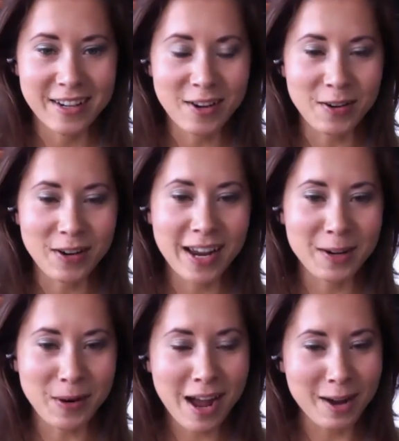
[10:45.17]
Okay,
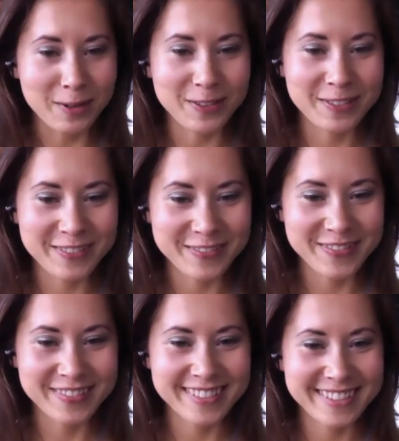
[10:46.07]
wow.
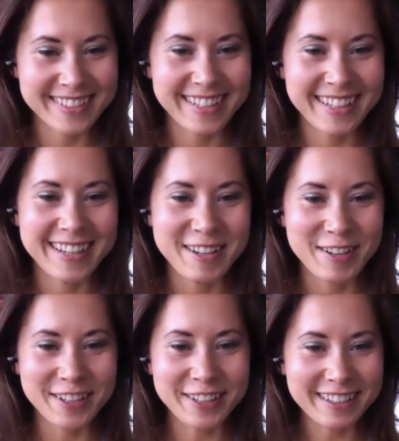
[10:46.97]

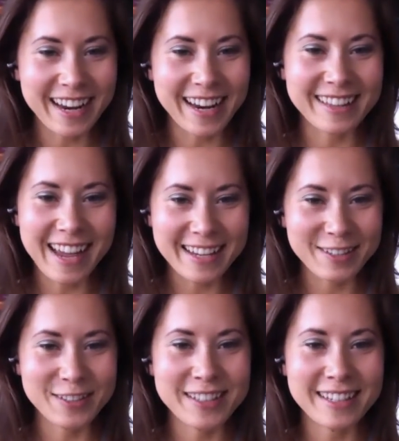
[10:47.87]
Good. I like
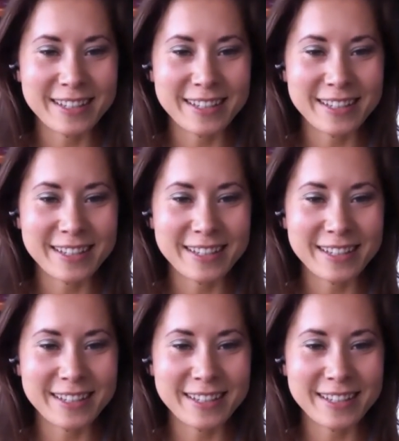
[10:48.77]
this.